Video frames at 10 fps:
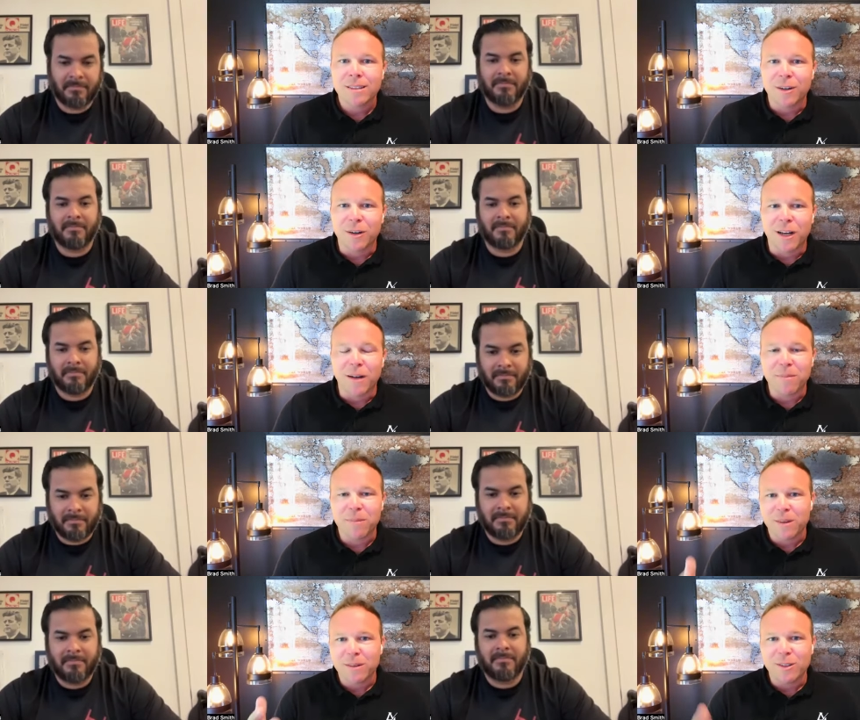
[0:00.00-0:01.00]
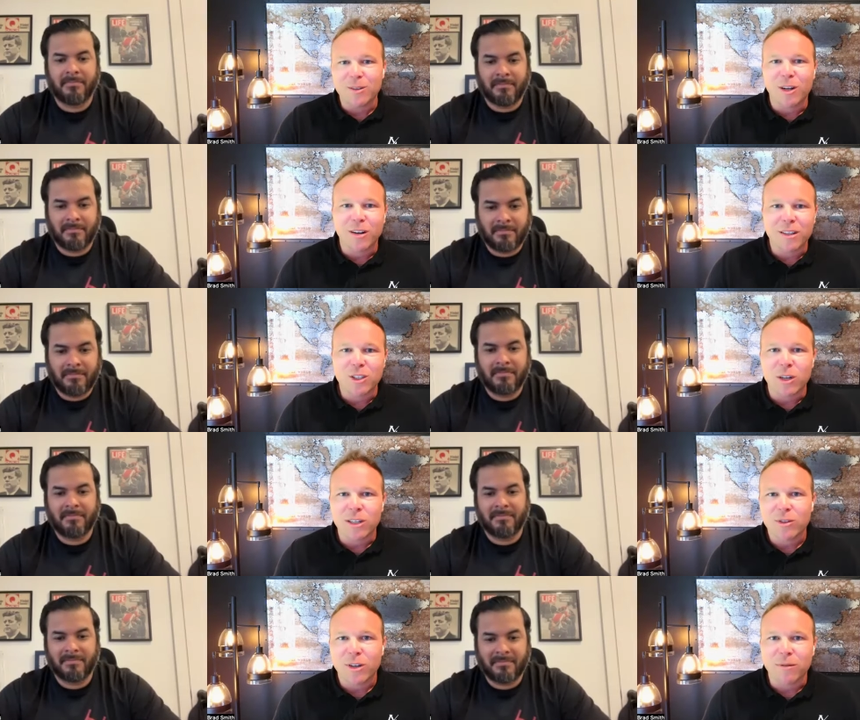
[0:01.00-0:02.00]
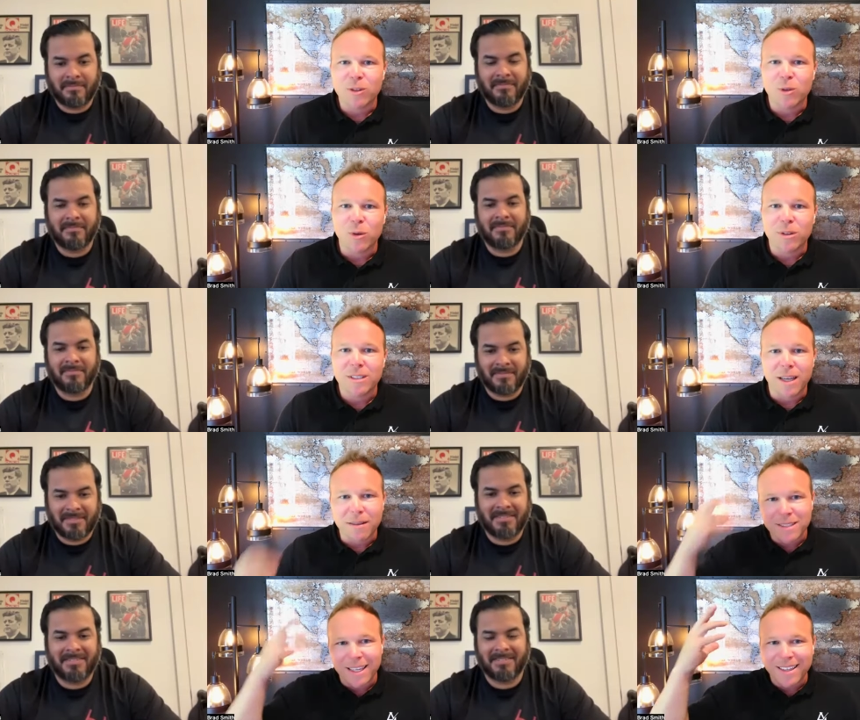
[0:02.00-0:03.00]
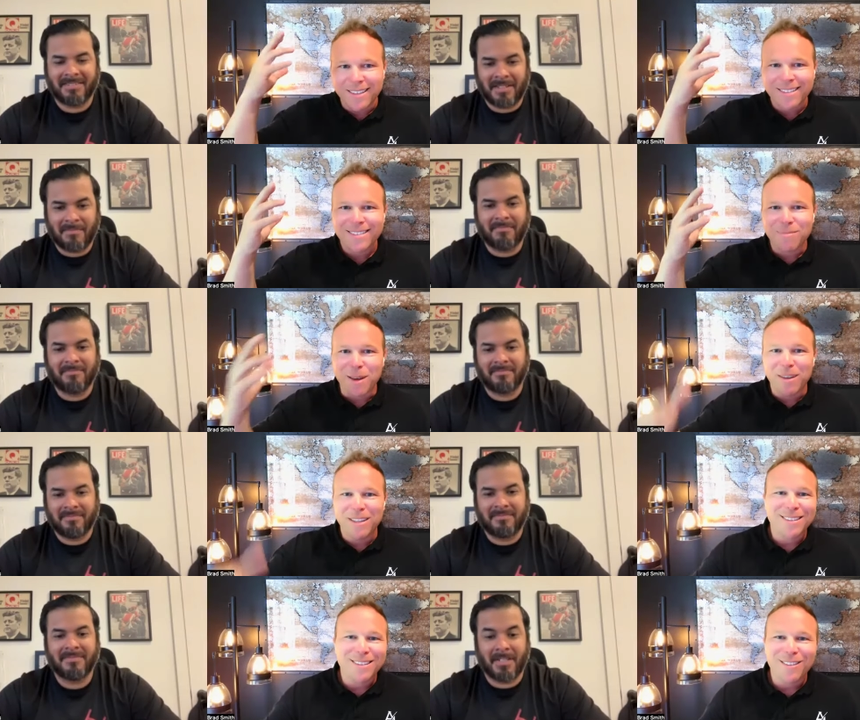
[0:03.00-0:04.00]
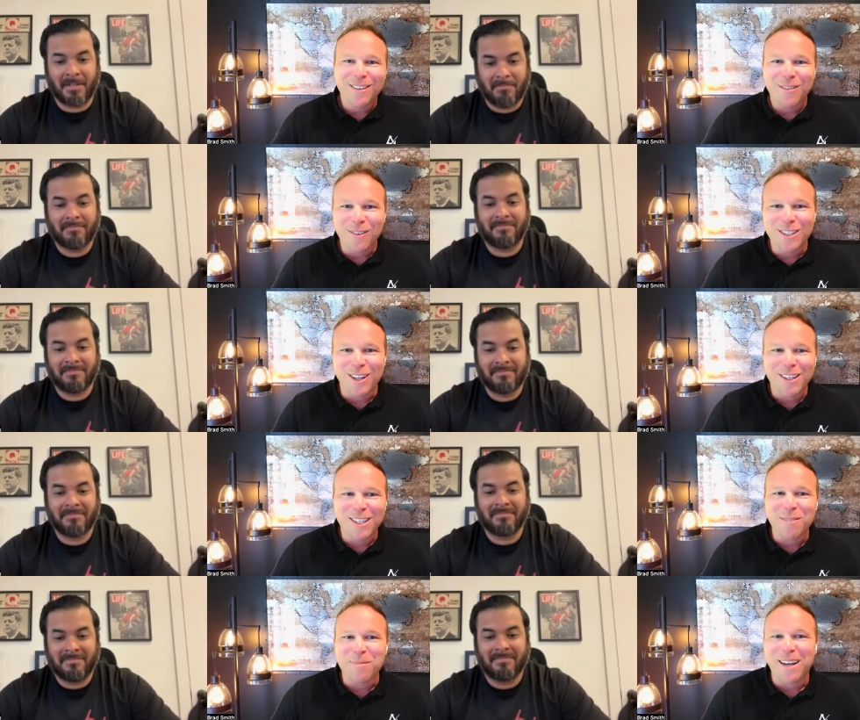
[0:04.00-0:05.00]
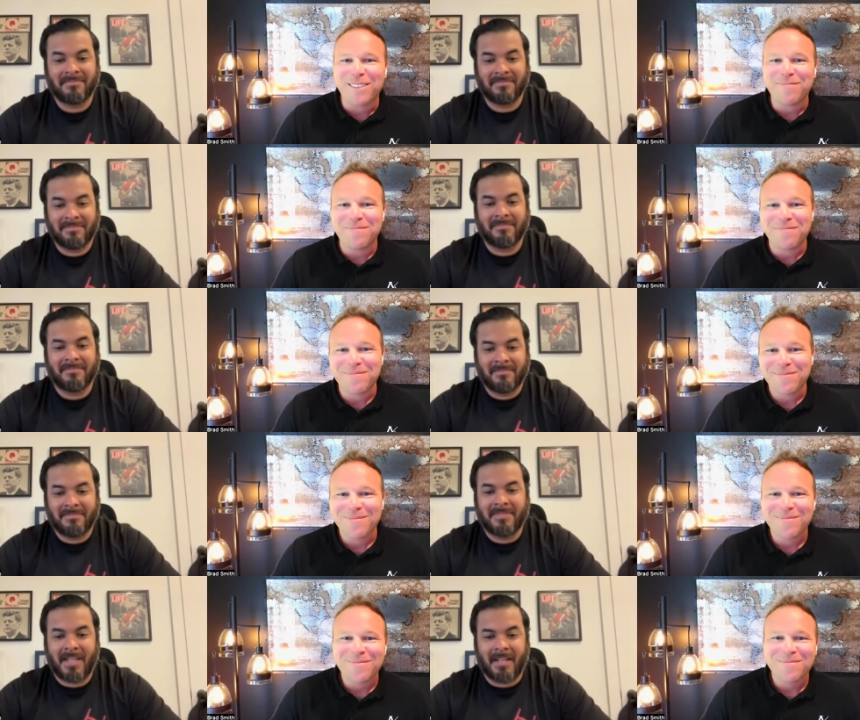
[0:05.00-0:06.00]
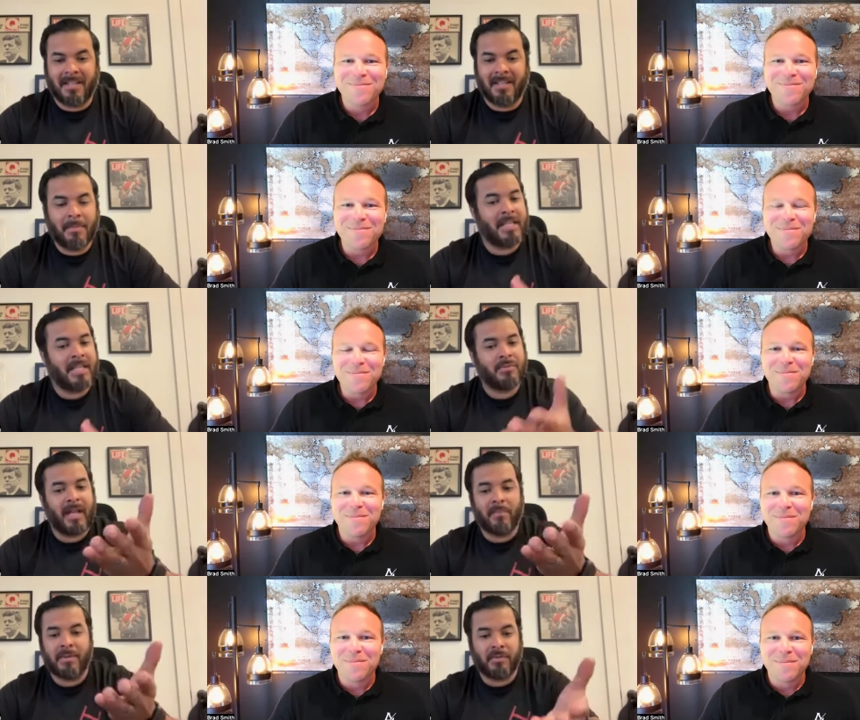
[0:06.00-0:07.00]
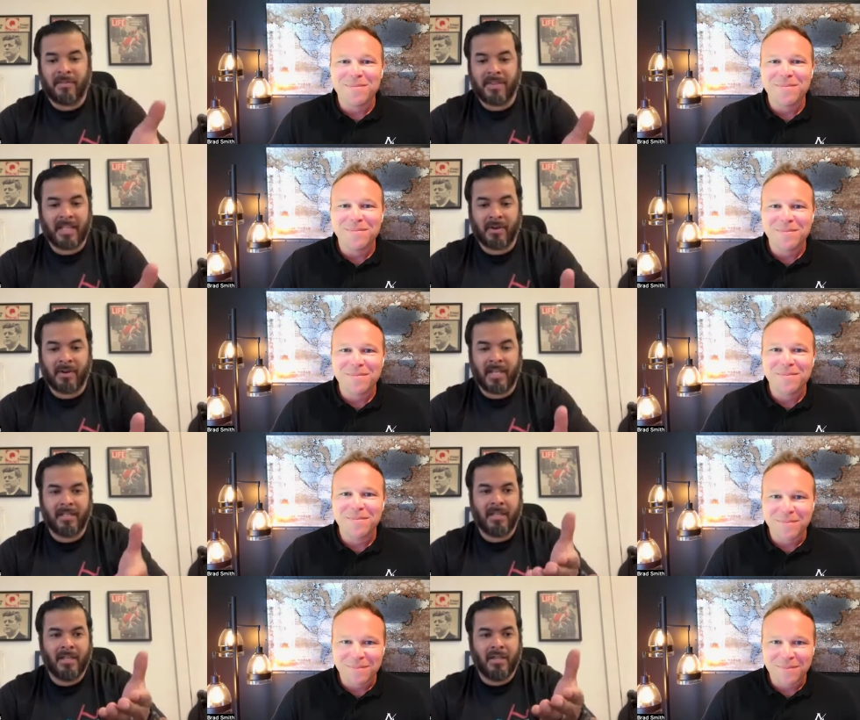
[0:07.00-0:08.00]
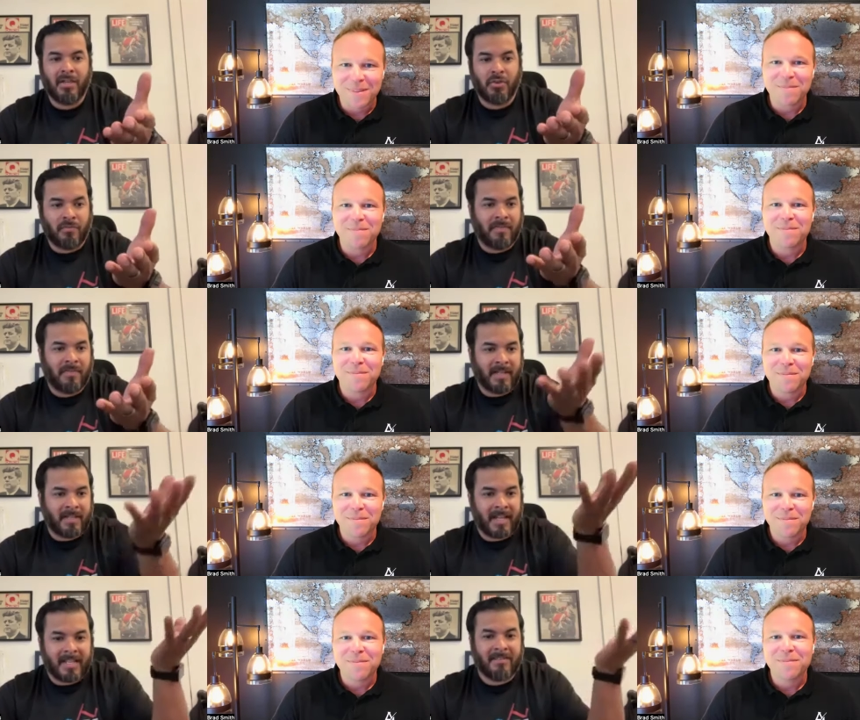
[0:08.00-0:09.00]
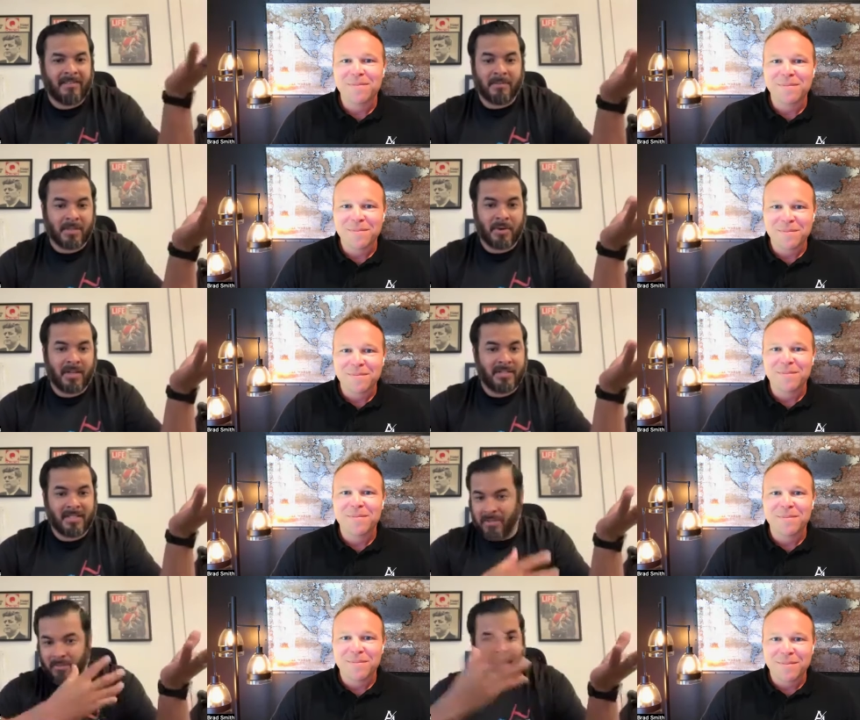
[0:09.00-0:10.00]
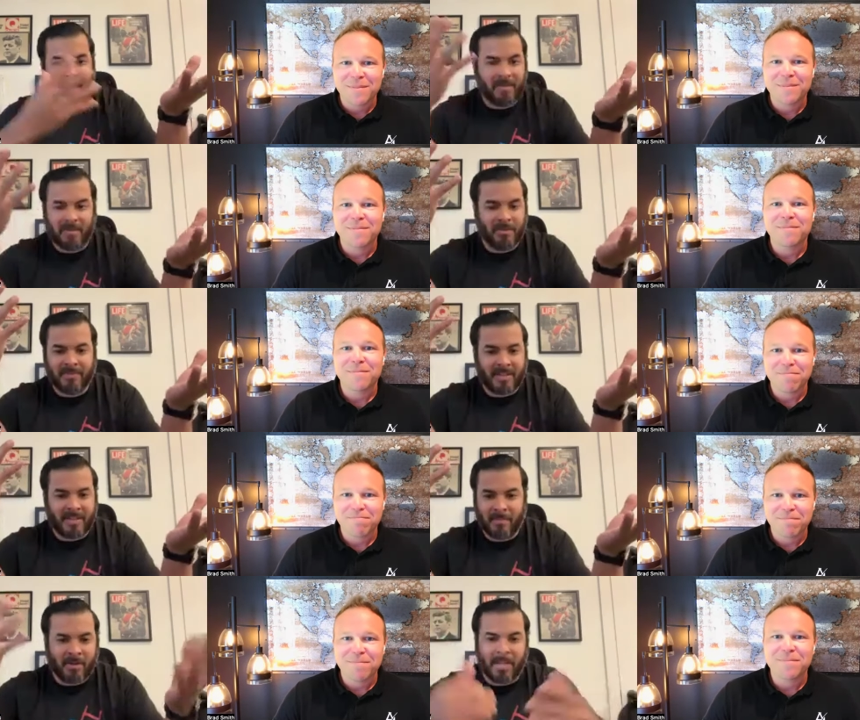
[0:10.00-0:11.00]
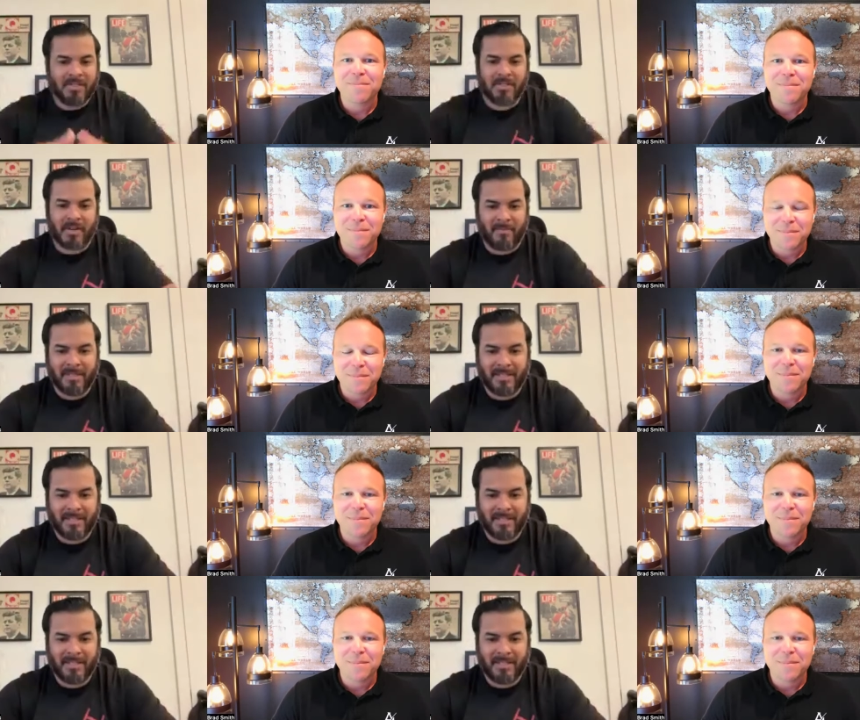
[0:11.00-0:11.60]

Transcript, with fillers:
Speaker 1: or um, you know, starting the truck driver school. It's like, ding, maybe what's all this about?
Speaker 2: Yeah. I mean, that's what happens with everything, right? You find an idea from somewhere else and you bet you invent a better mousetrap.